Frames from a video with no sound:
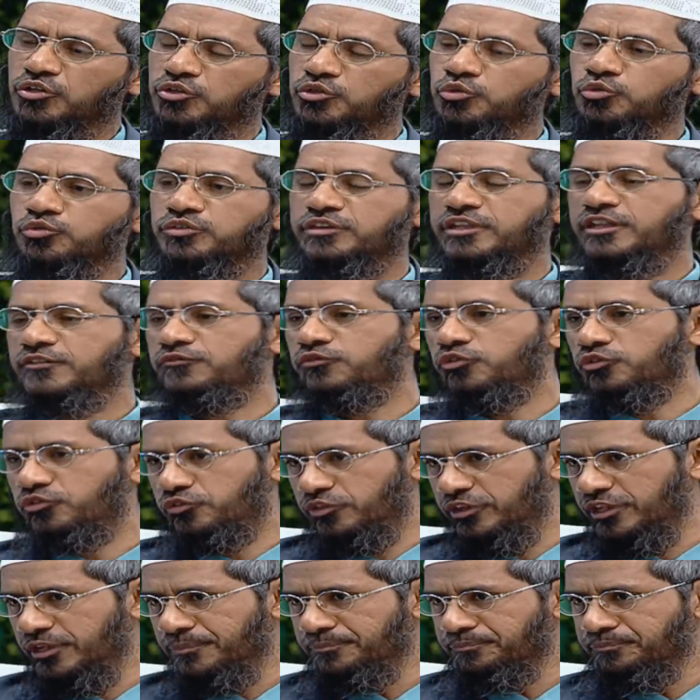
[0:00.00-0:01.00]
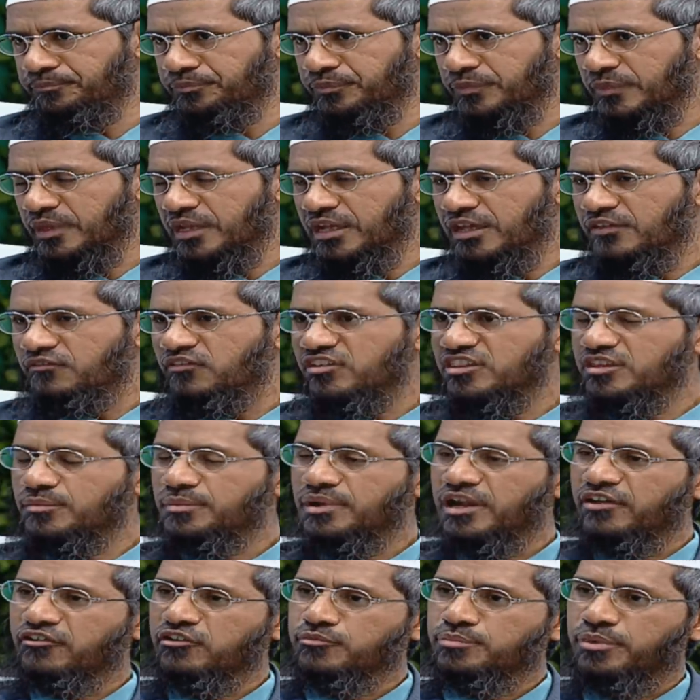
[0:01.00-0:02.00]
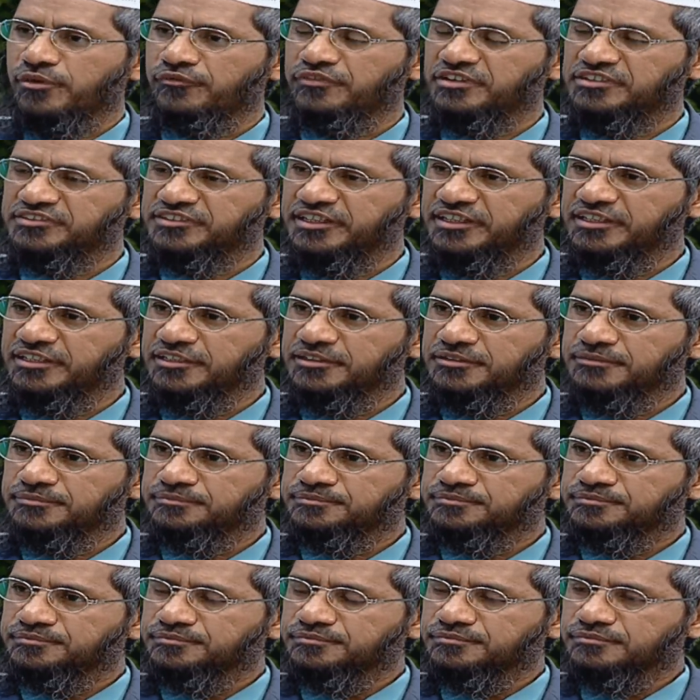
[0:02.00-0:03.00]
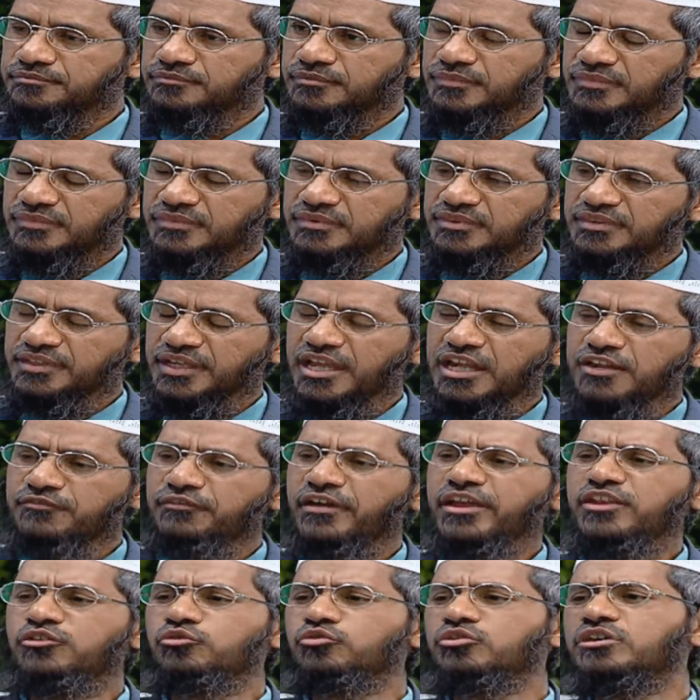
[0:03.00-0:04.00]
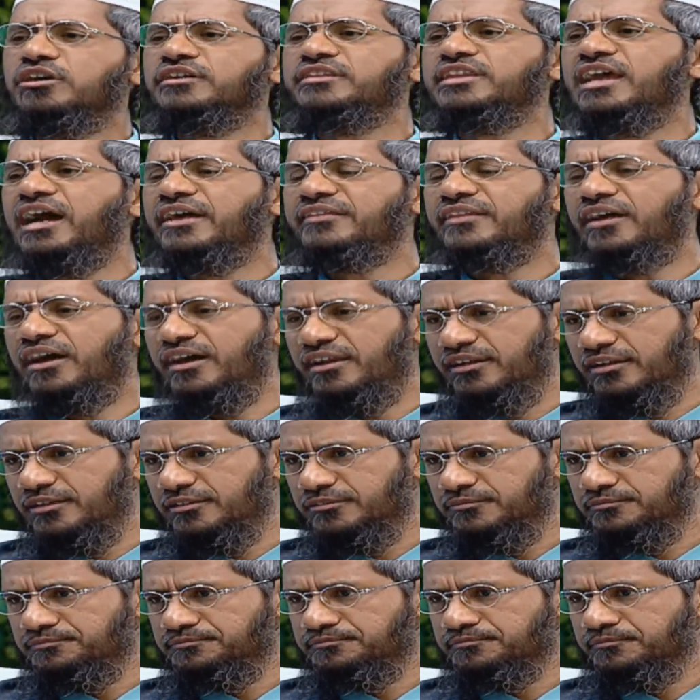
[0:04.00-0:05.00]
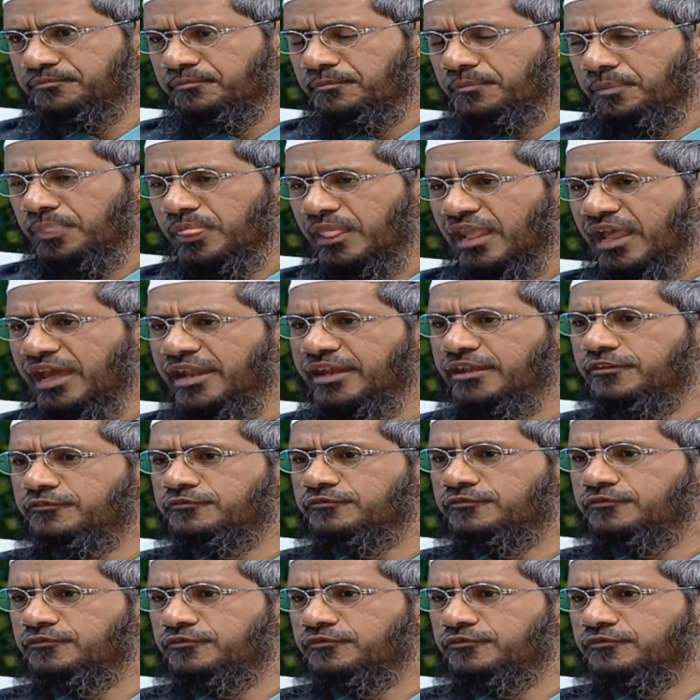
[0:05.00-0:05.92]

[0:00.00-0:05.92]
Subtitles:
2343, where the beloved Prophet said, and when you hear the Adhan, and if